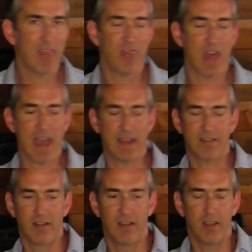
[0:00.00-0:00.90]

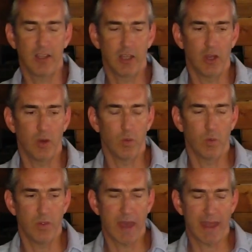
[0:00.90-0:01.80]
that, you know,
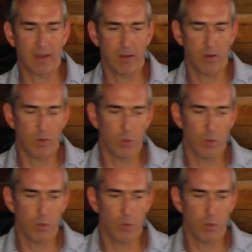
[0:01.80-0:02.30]
that